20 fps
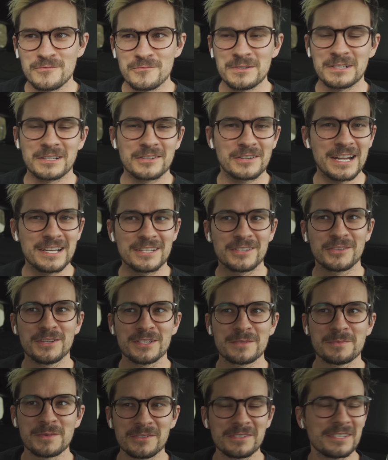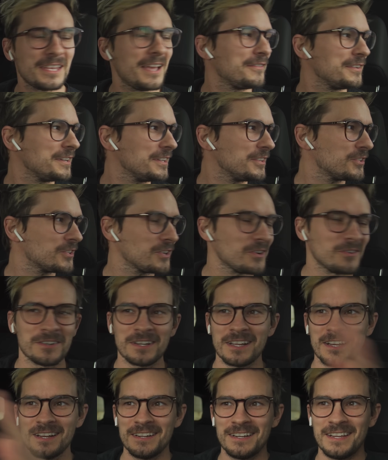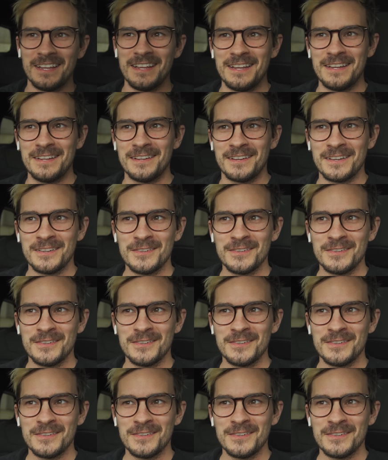Well, Gran Turismo 7 is shown on a